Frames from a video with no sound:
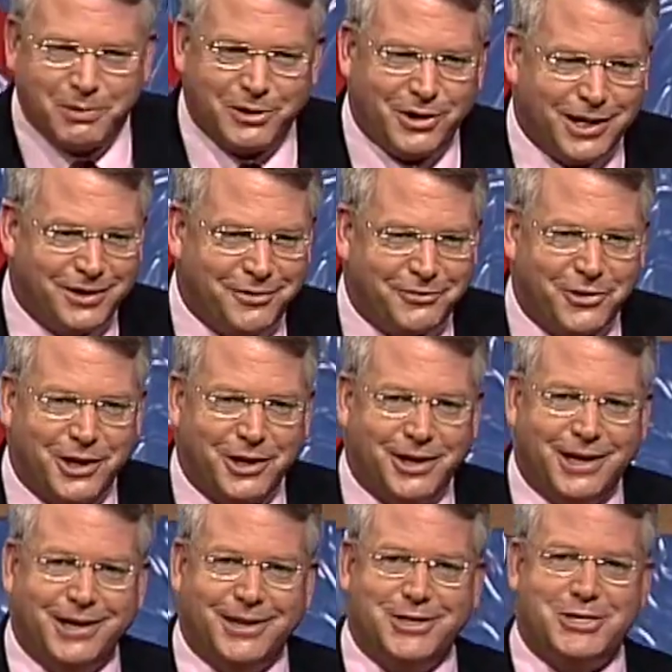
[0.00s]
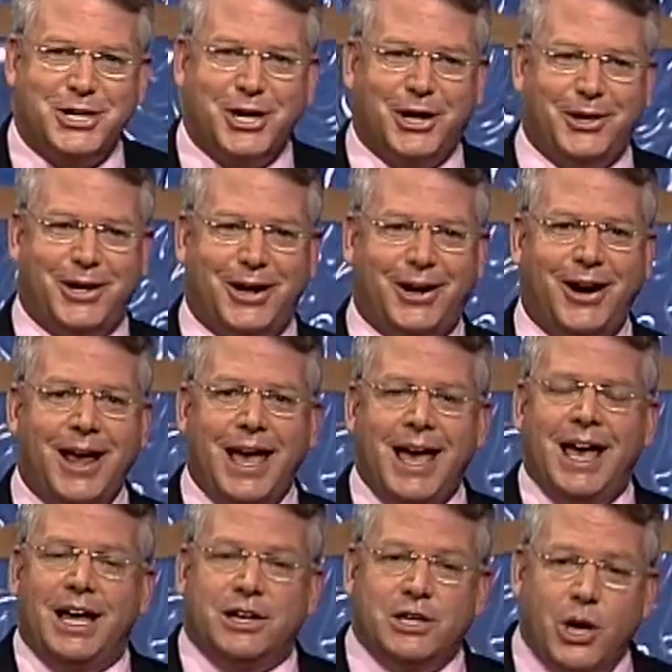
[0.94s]
it around the front leg of the chair there.
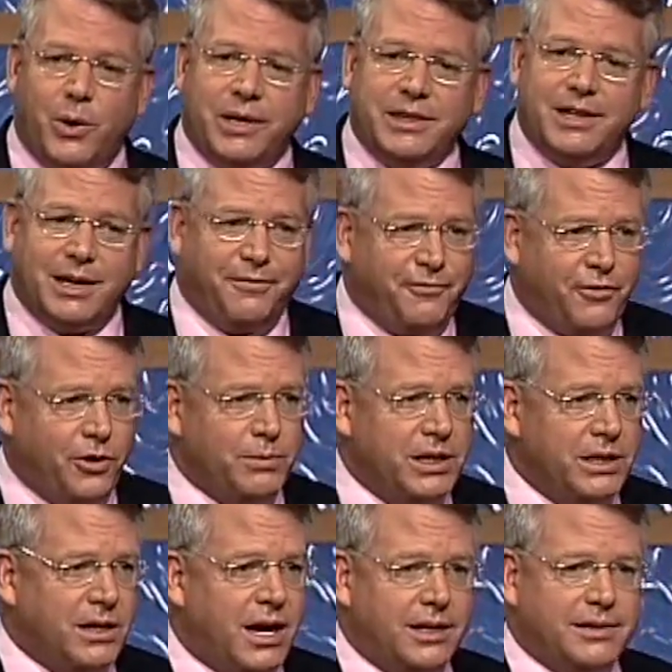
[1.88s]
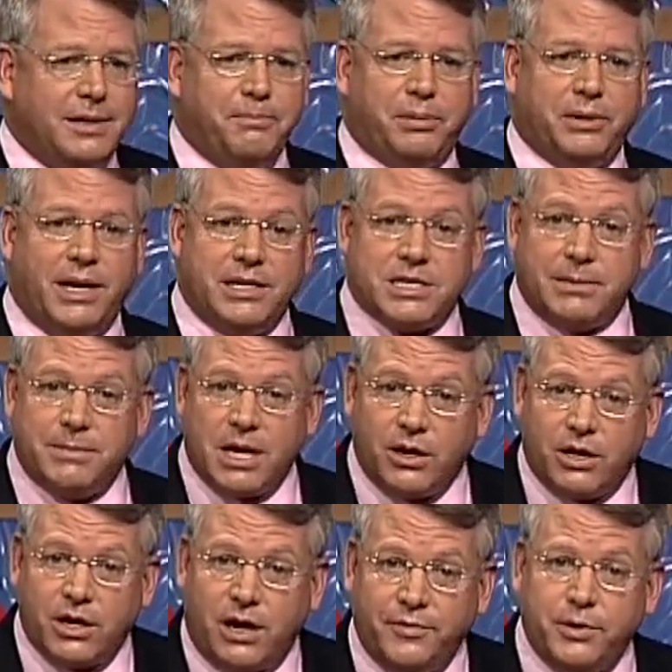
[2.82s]
Knowing that I'm firmly locked in place, I'm
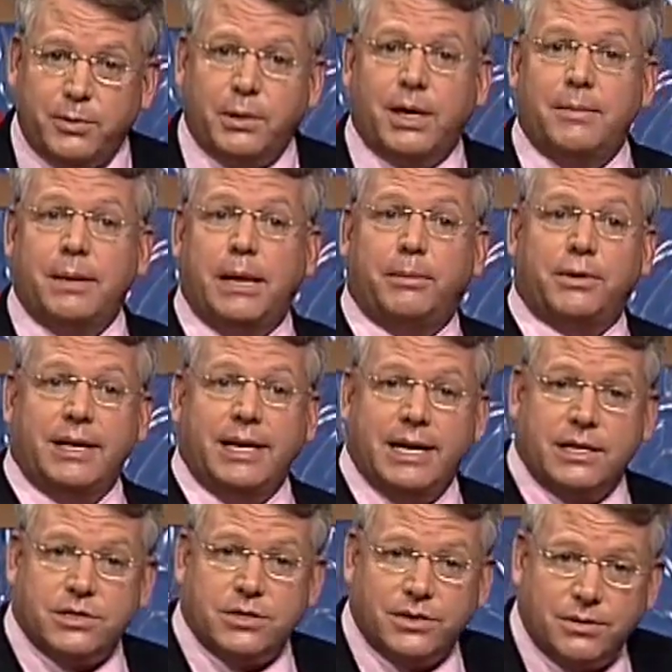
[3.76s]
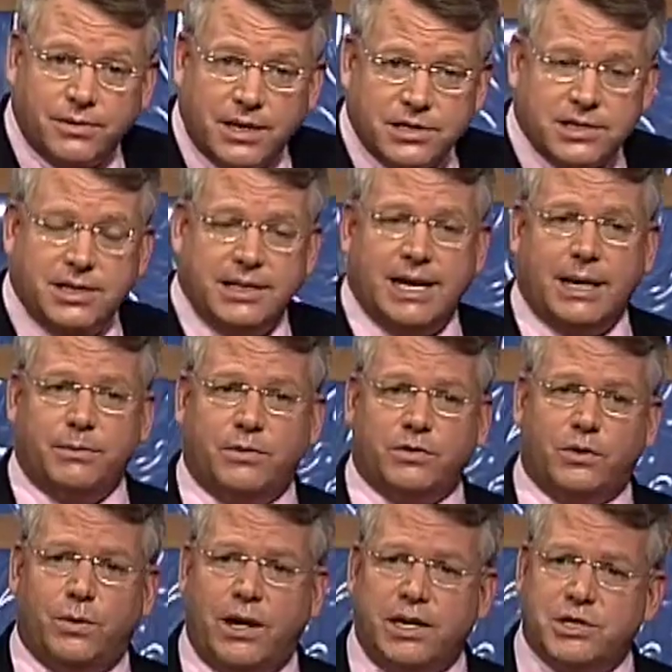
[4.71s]
now comfortable and able to answer the rest of the
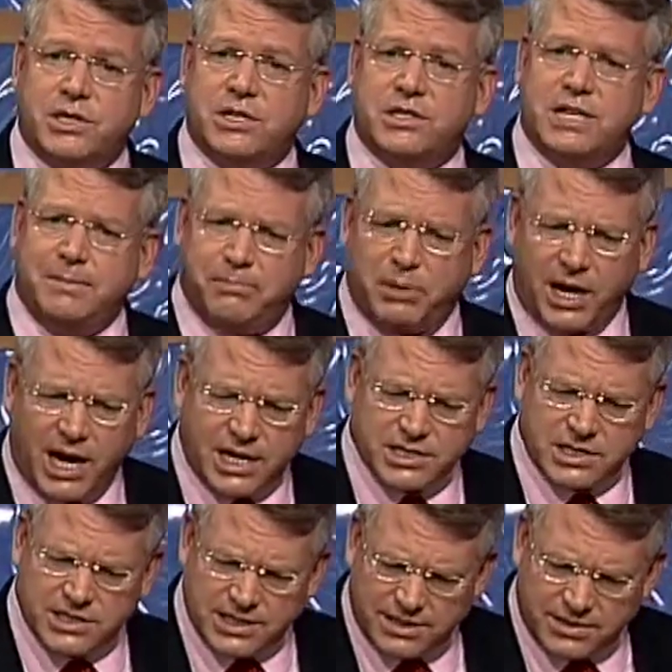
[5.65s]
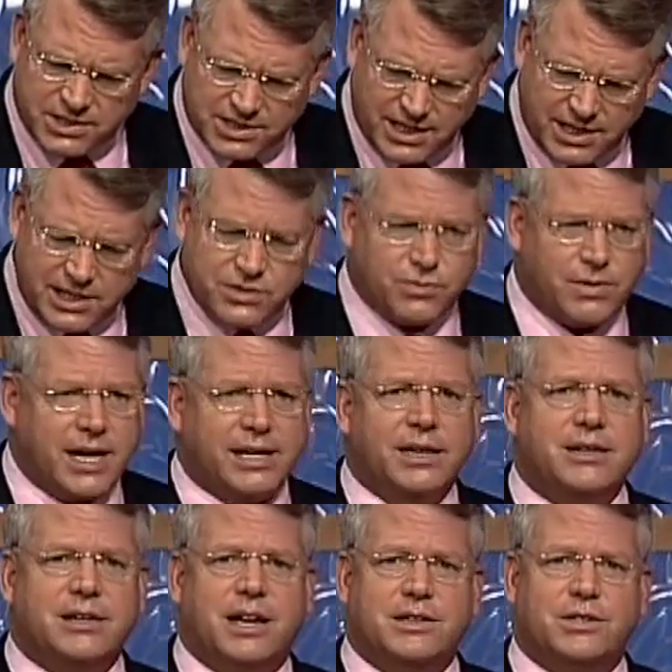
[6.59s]
admiral's questions. He pauses. He sees,
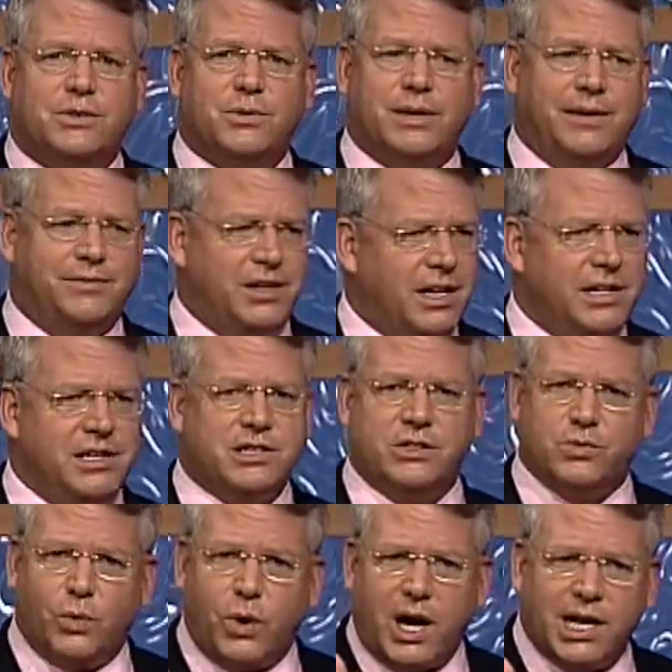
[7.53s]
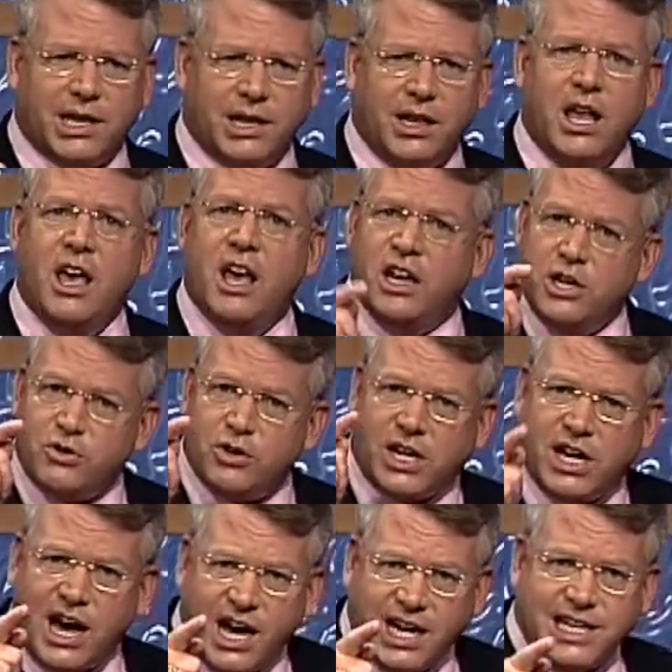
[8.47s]
recognizes what I've done. He says, Waddle, you're a
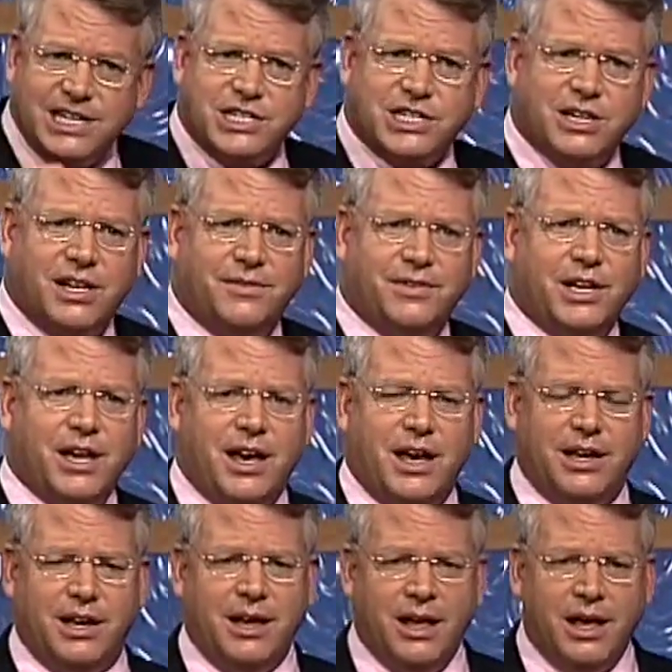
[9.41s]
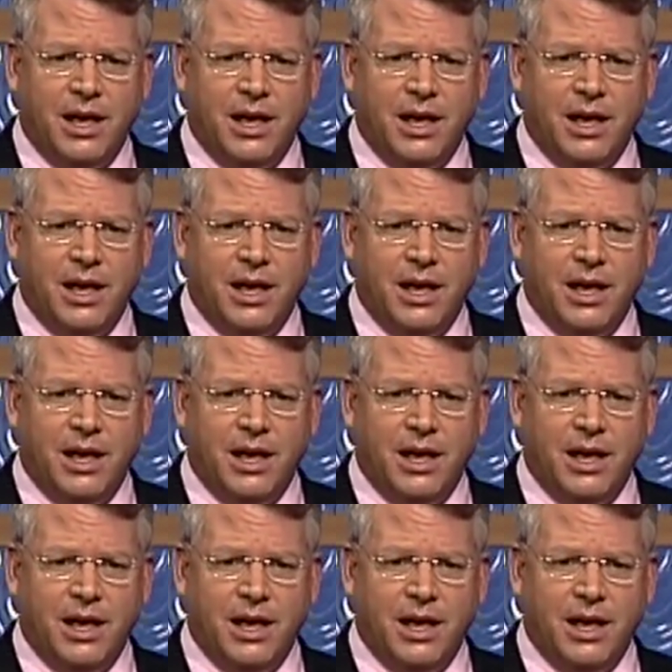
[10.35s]
cocky son of a gun.